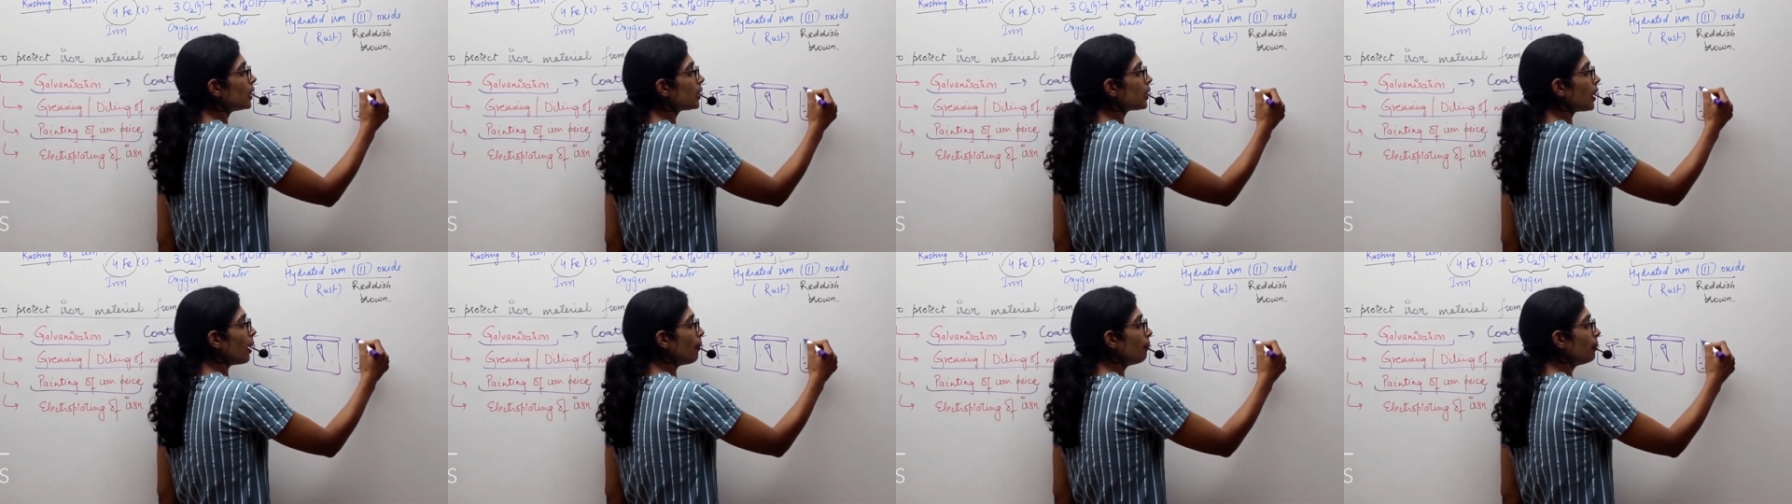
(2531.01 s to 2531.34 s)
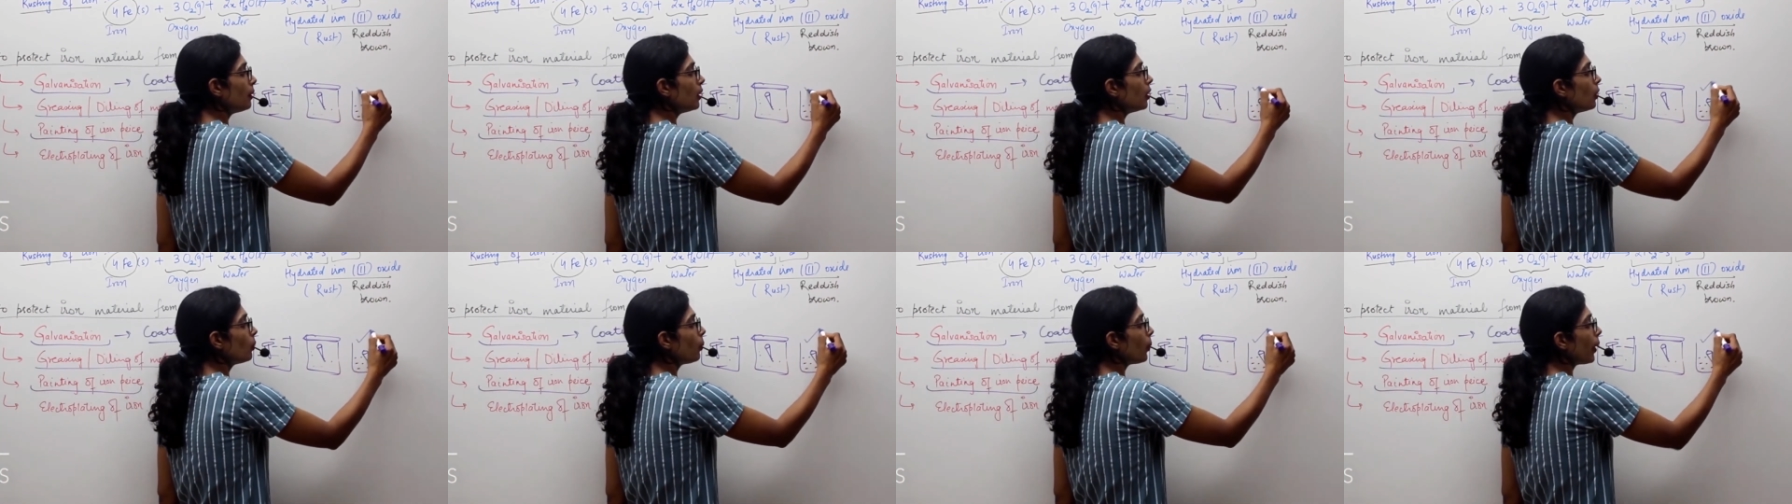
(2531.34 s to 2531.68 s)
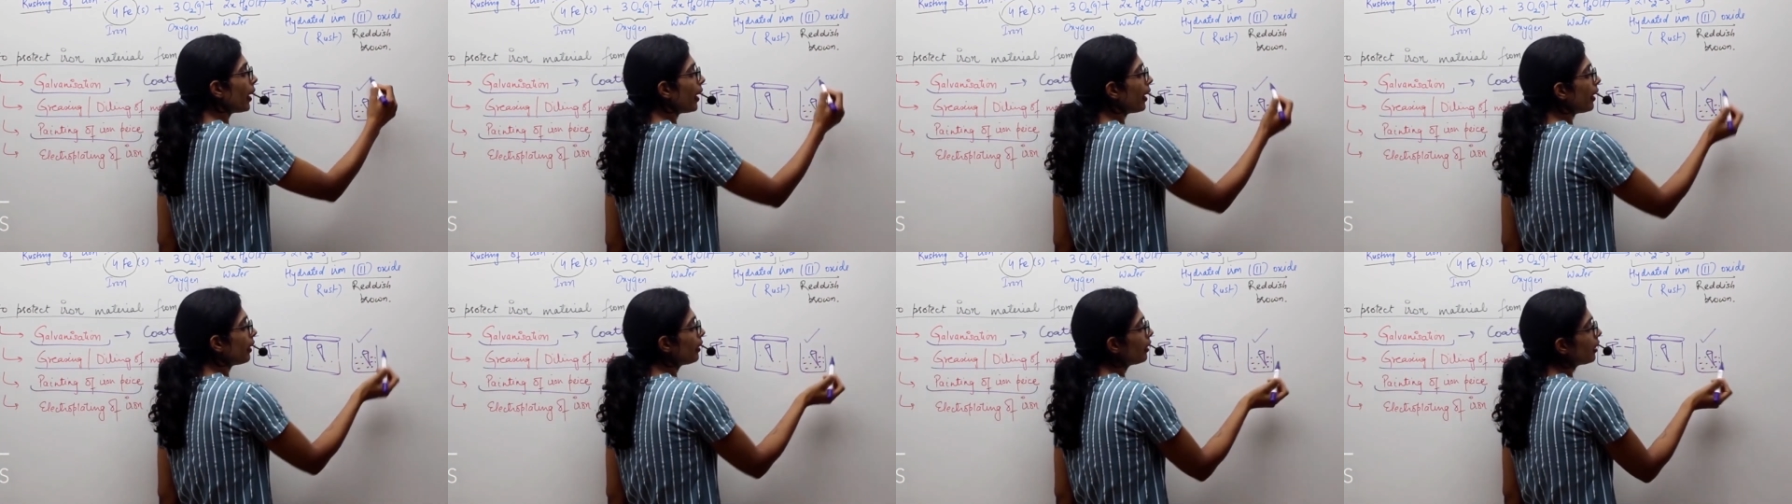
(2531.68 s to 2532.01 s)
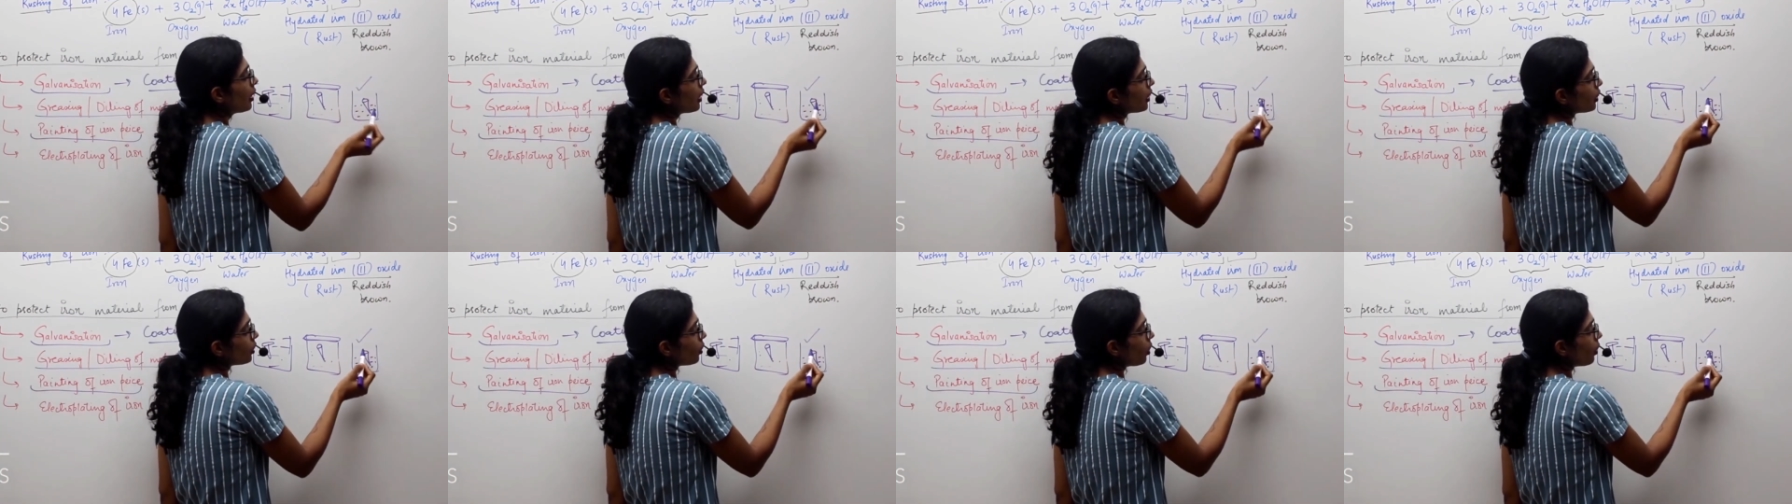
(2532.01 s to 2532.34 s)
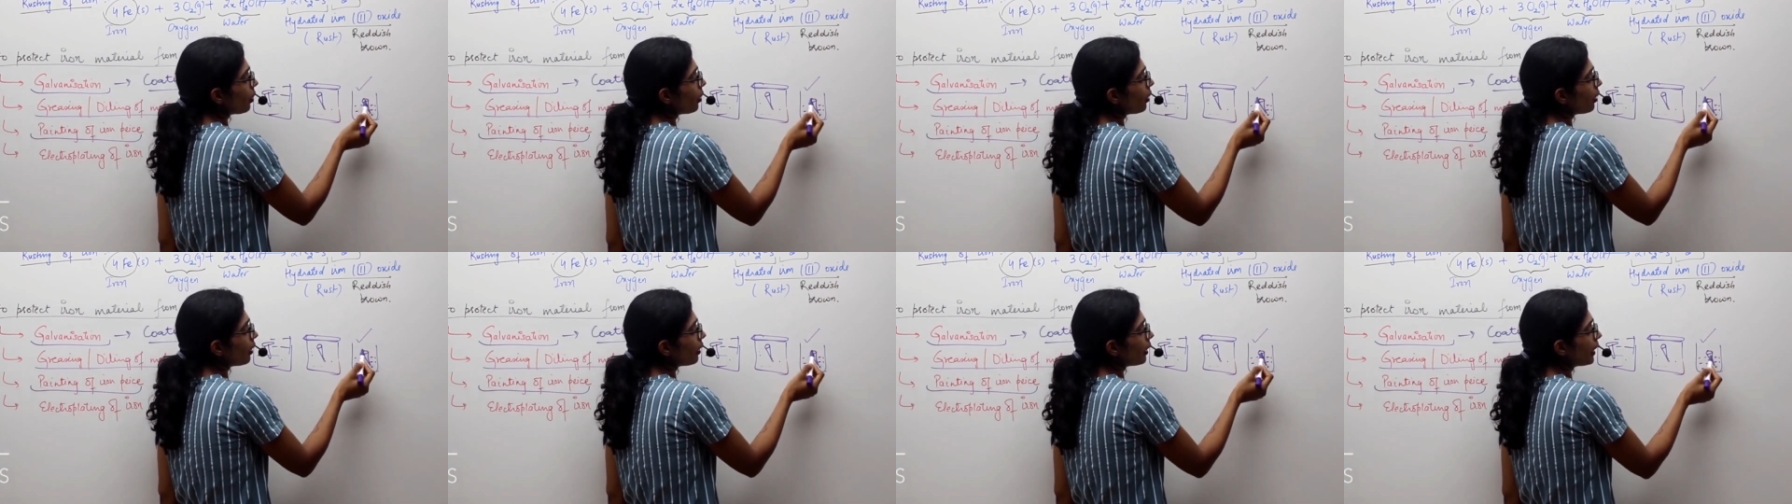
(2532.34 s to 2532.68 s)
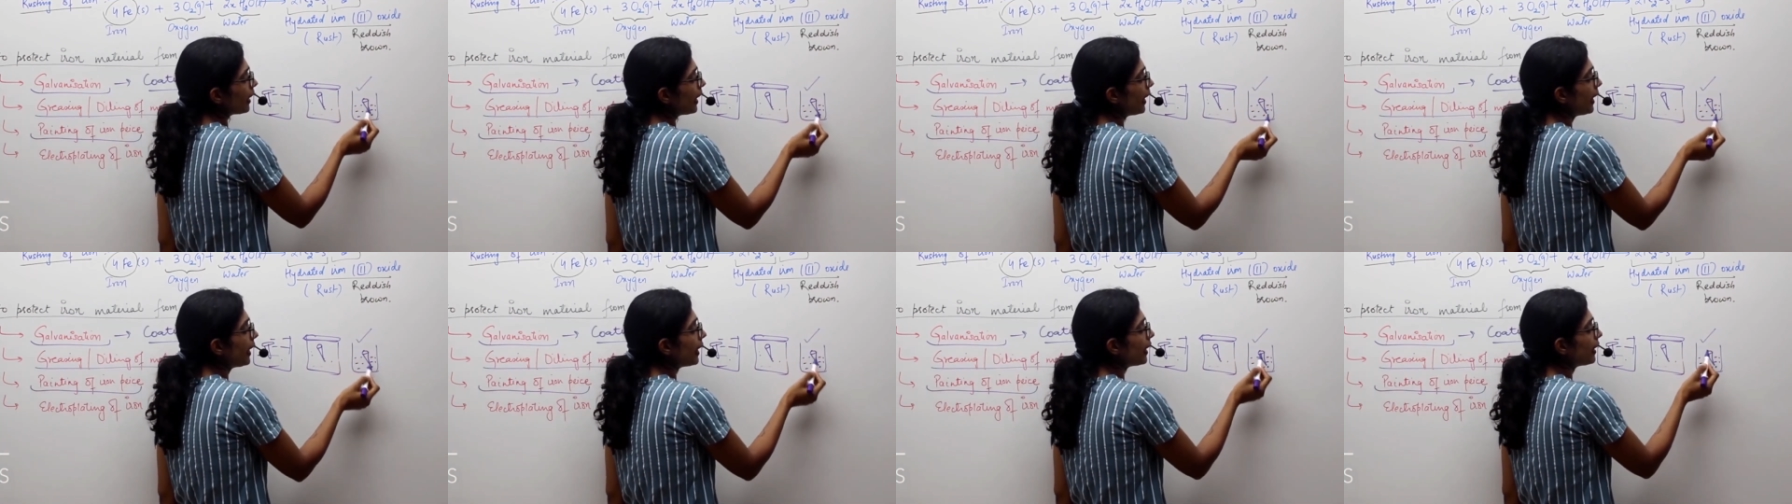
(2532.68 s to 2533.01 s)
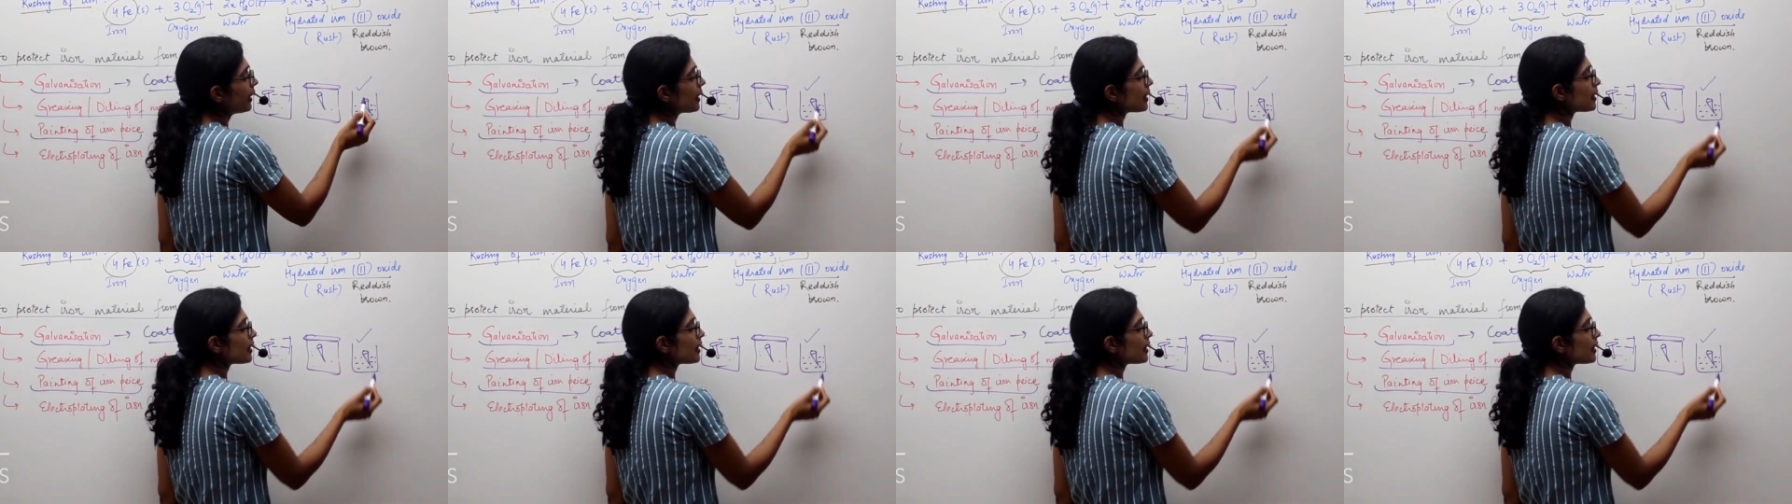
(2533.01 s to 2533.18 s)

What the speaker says: tumbler where your nail